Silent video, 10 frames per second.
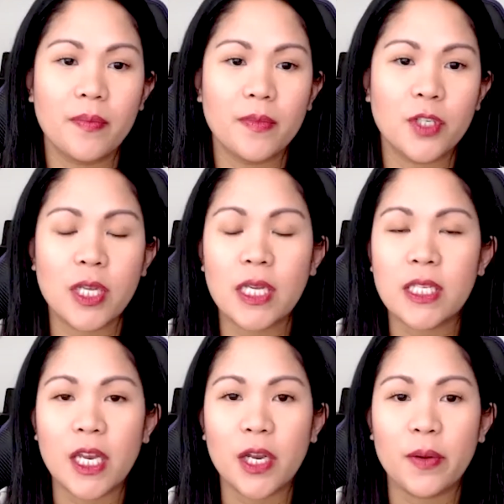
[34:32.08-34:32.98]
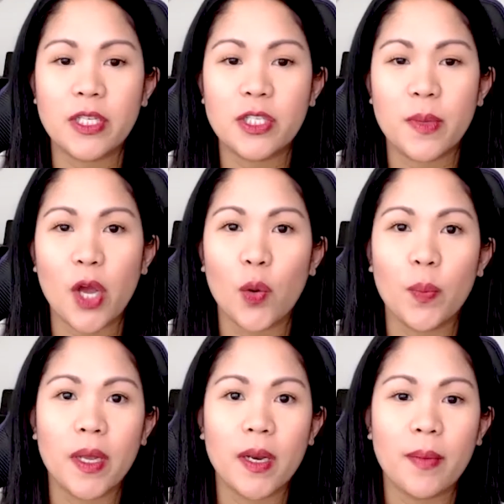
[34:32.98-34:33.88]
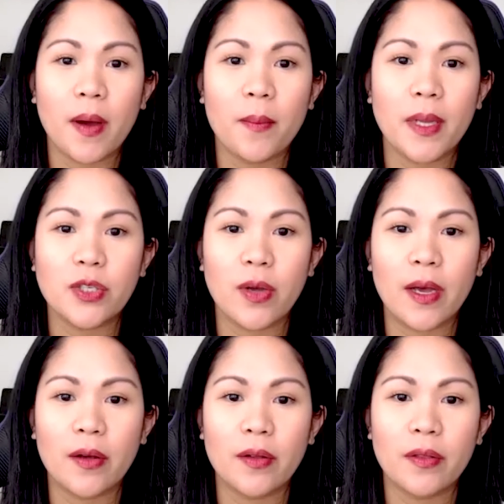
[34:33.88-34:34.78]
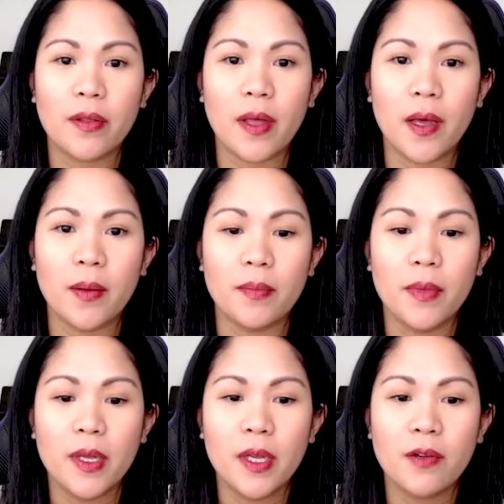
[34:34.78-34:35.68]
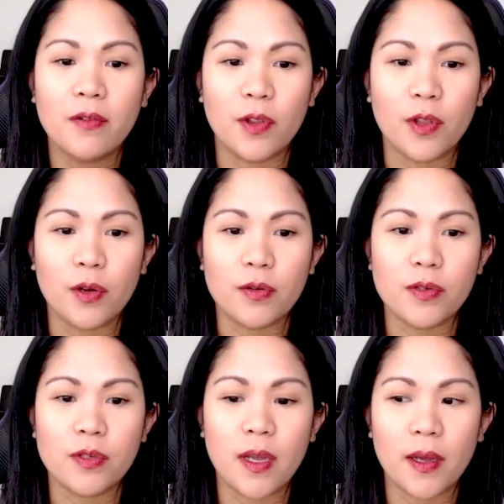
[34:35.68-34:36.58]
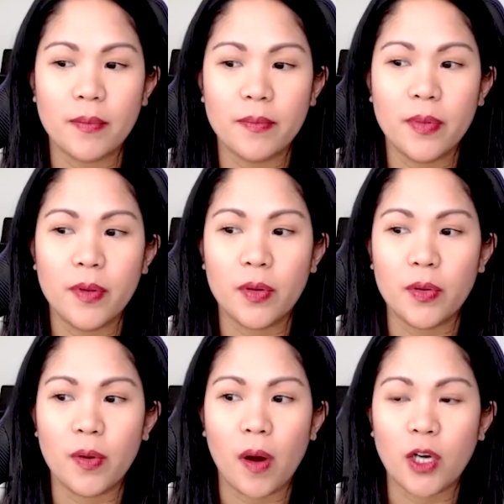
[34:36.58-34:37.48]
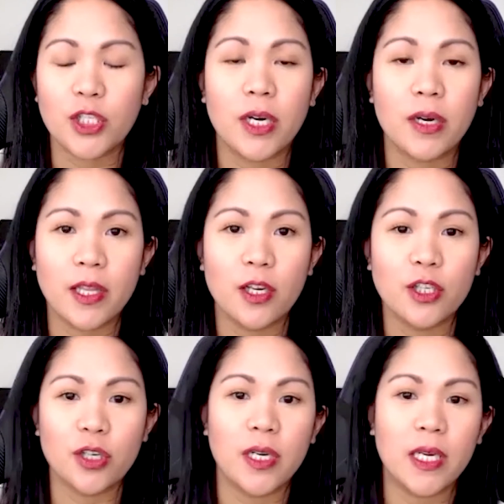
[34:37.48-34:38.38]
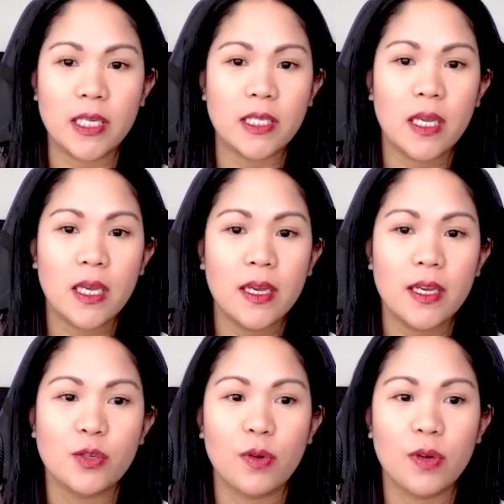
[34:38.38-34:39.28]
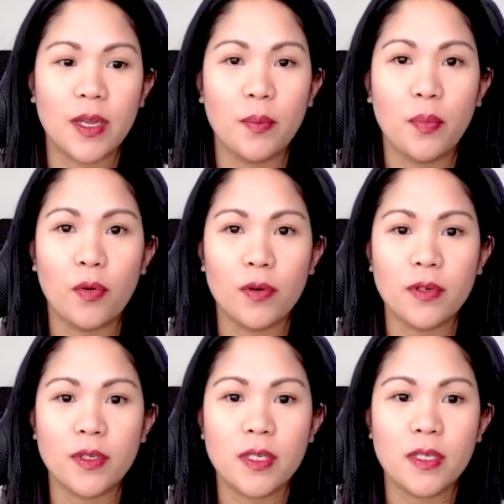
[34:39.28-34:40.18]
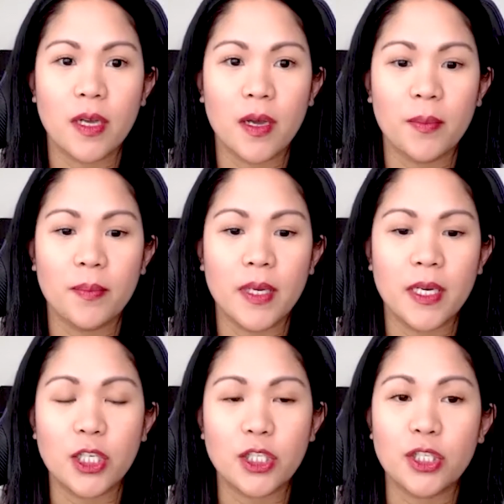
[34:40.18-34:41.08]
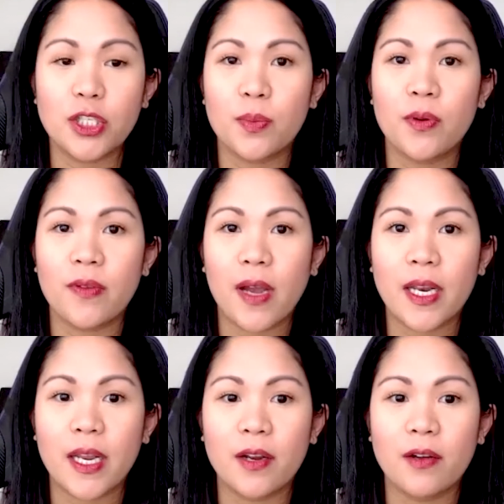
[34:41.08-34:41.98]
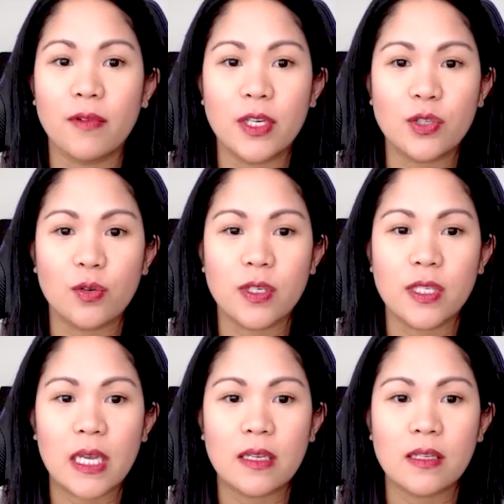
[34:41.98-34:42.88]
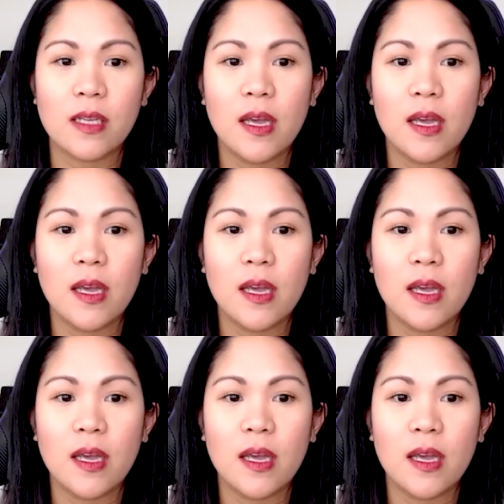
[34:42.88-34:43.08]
just continuing to be open about mental health for those who are sharing their journeys is really important, in addition to providing resources.